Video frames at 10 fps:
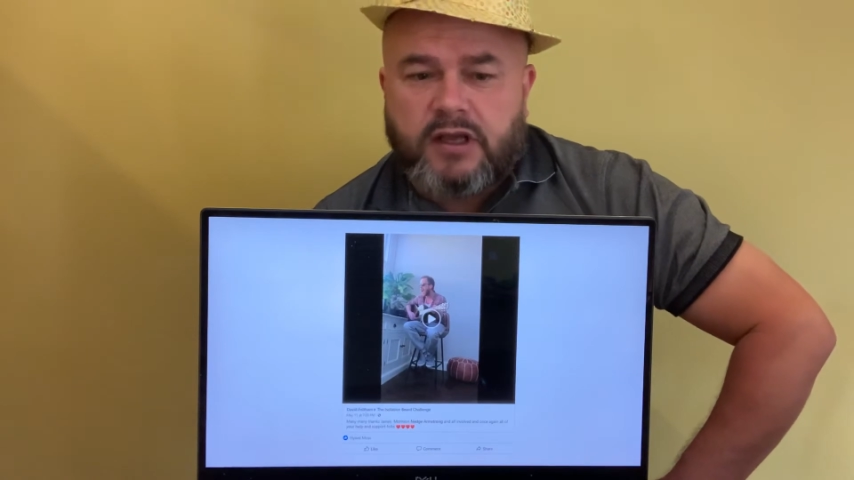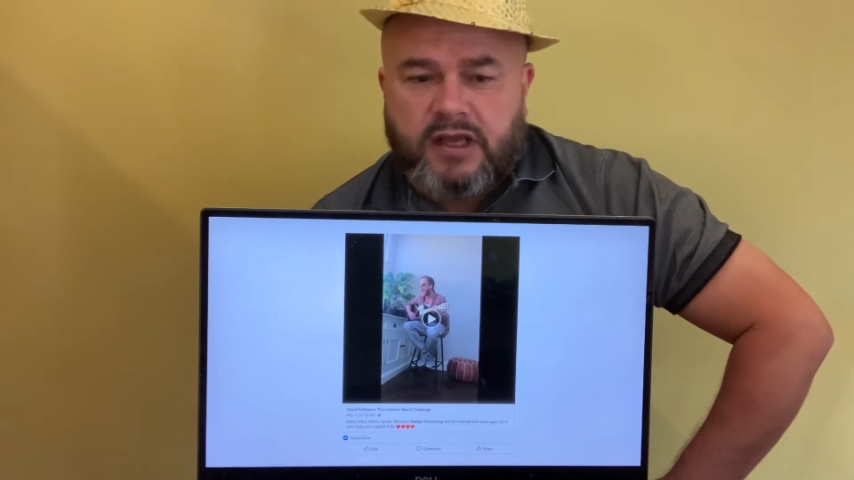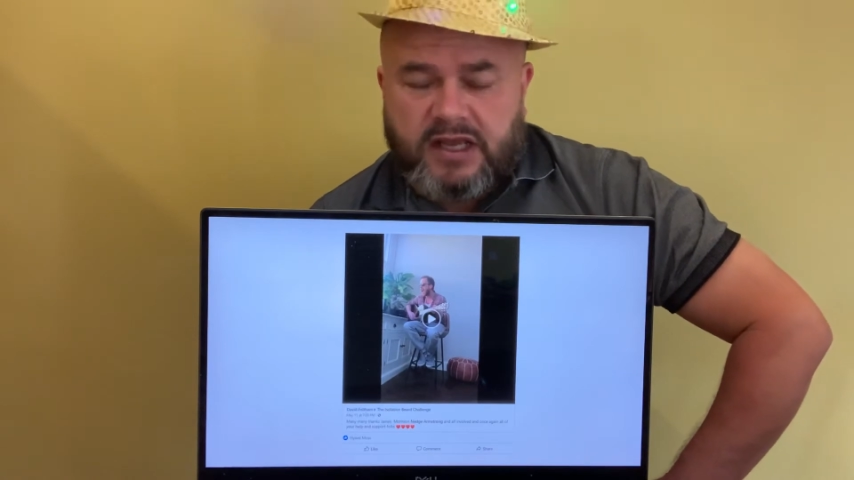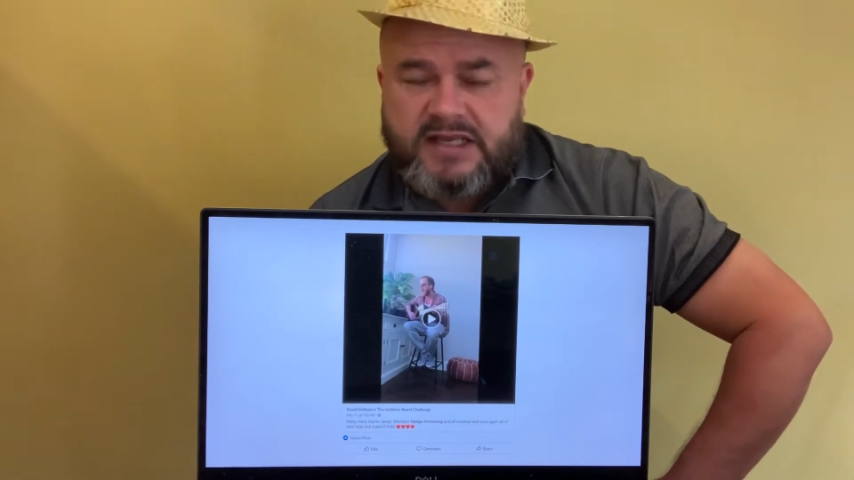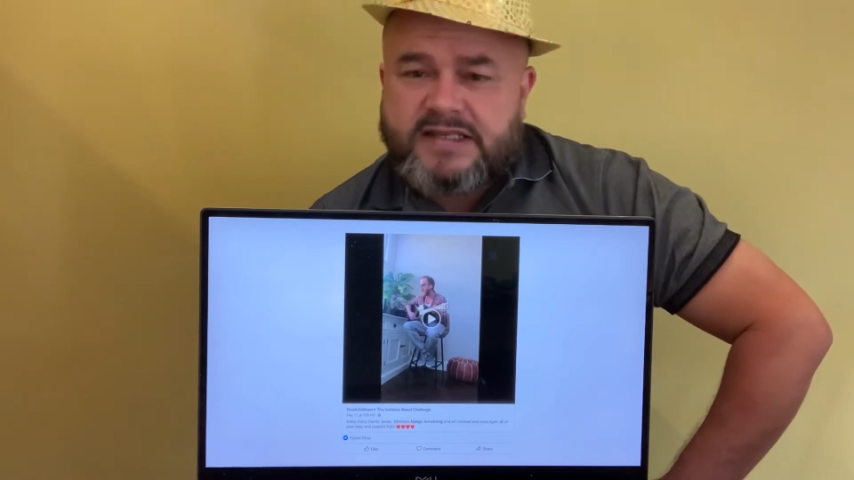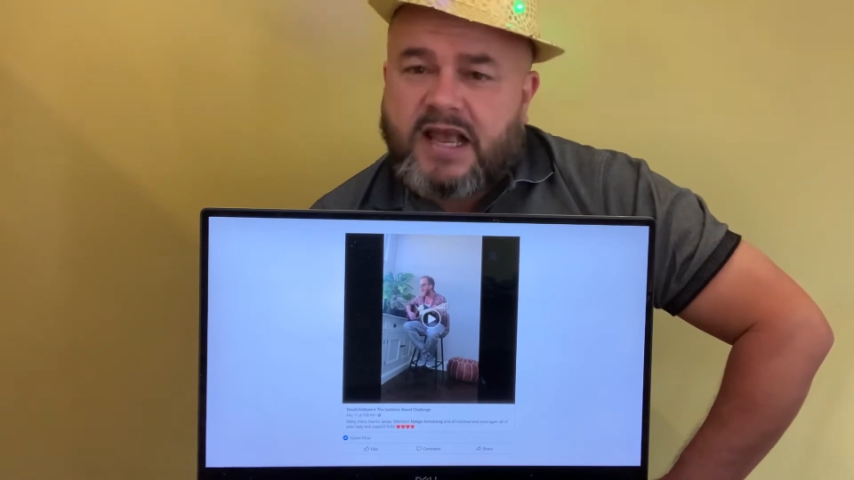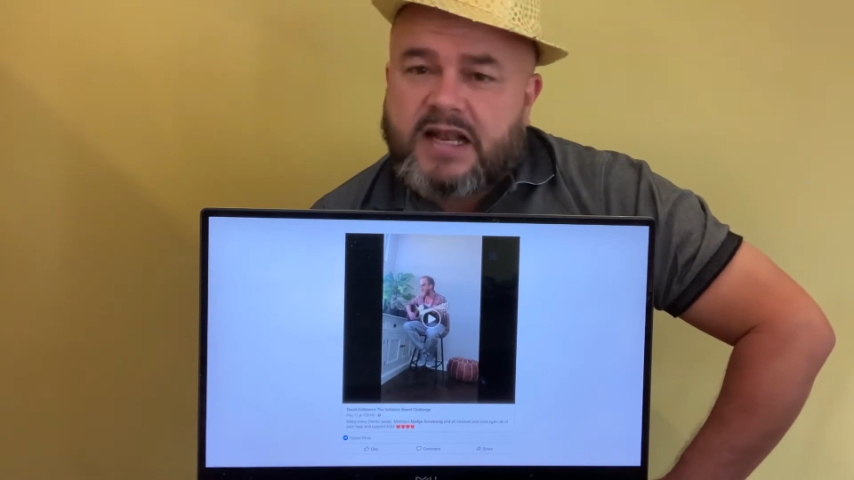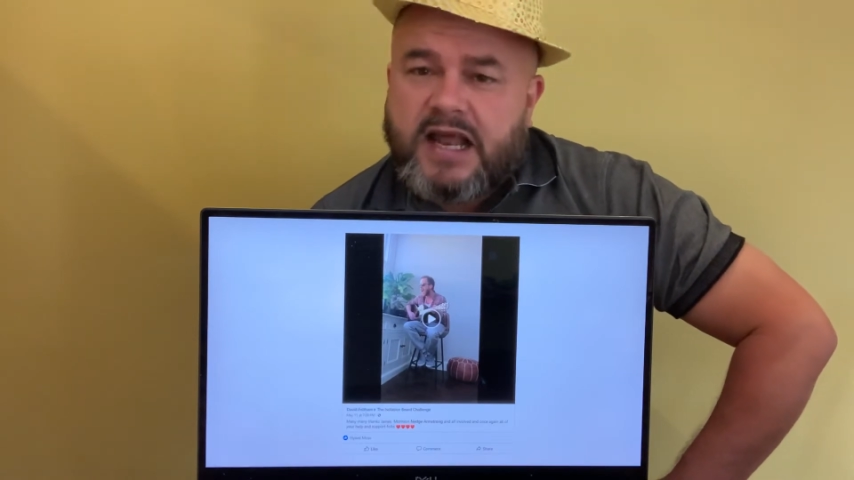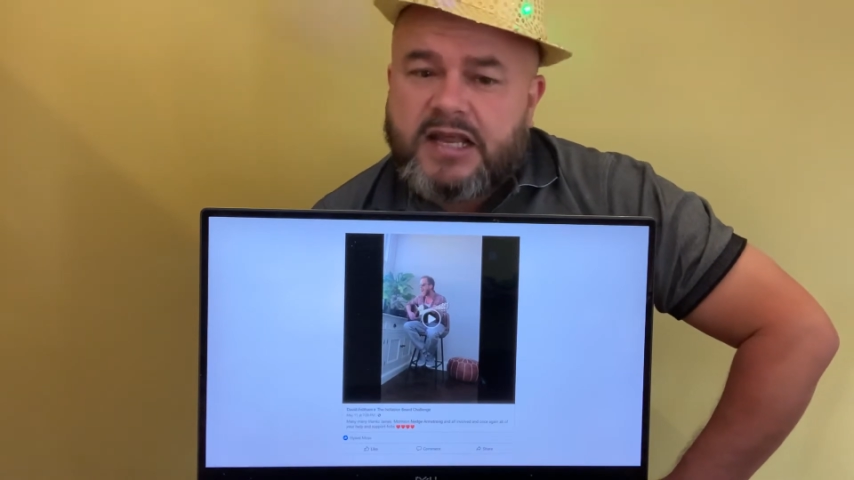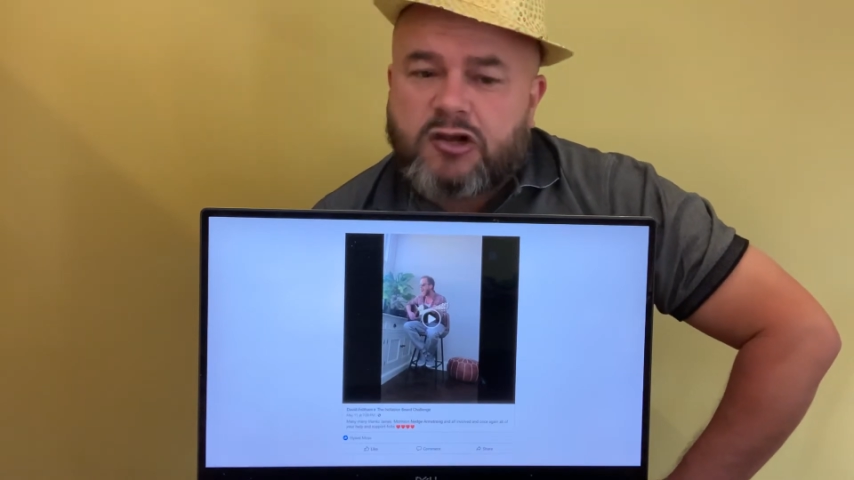He sang
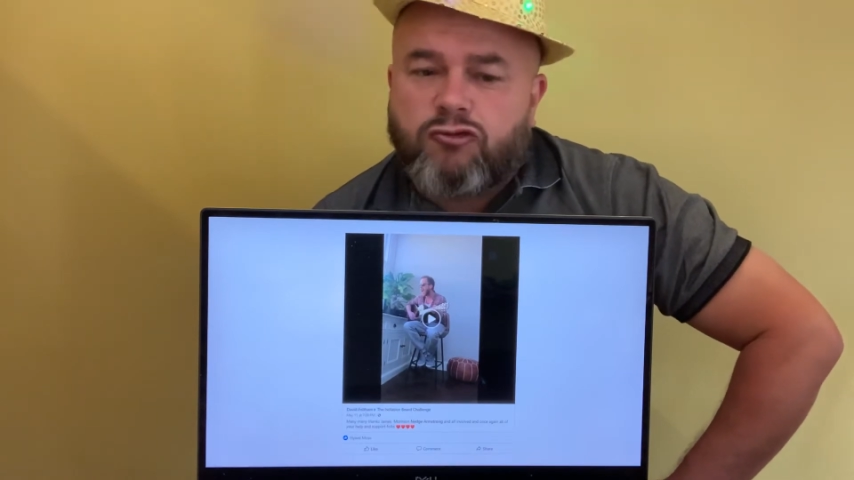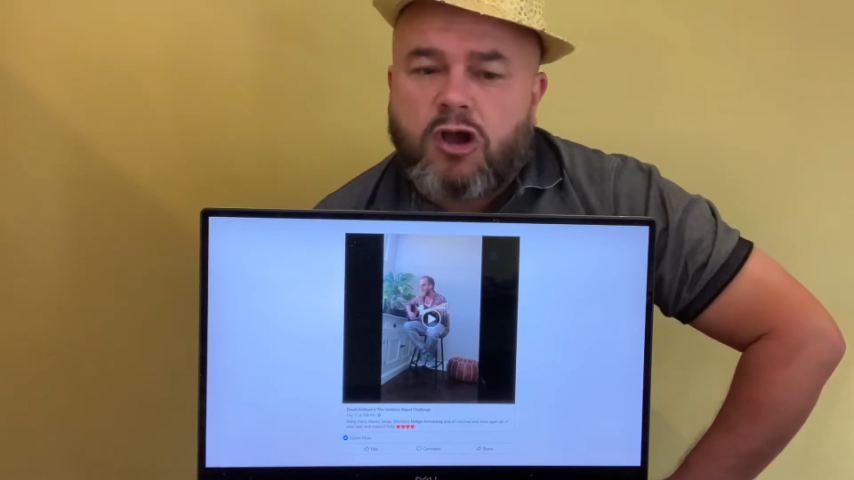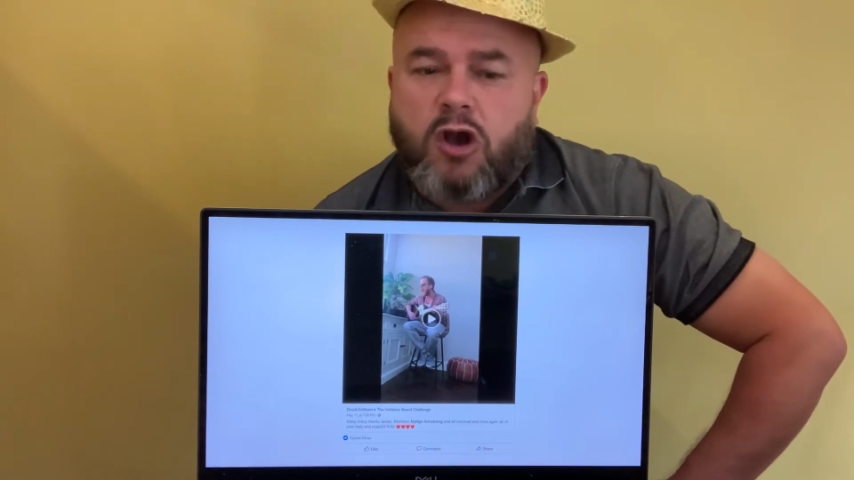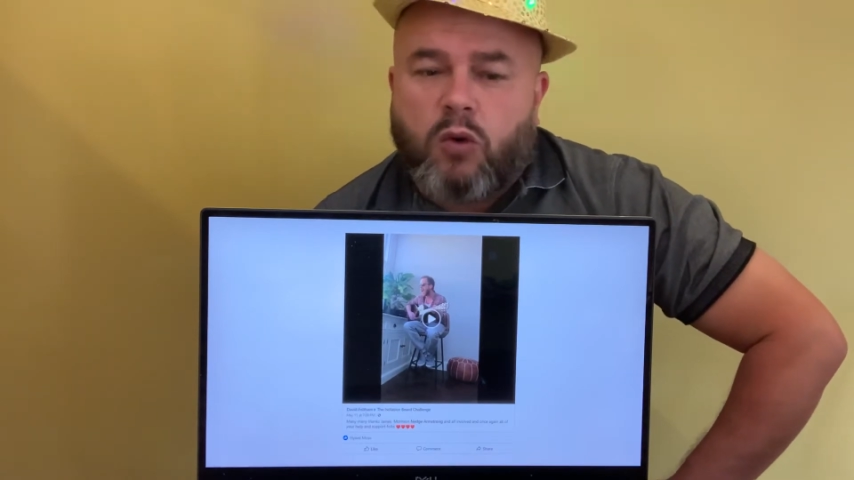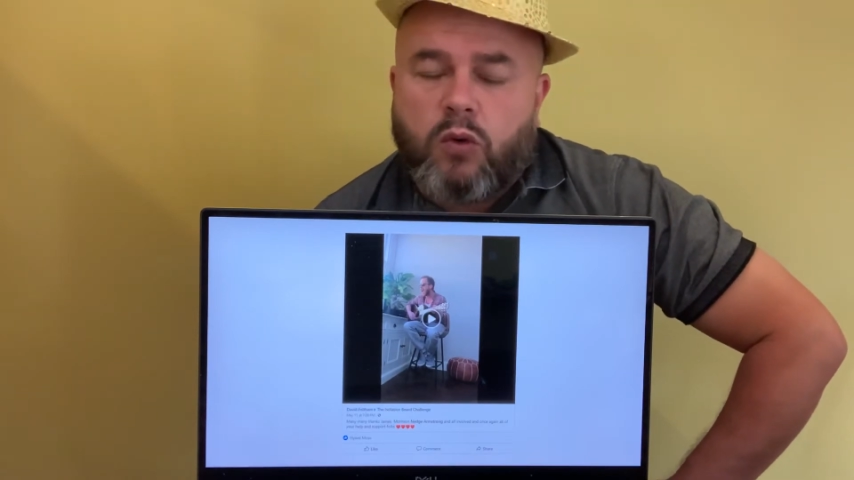Let It Grow,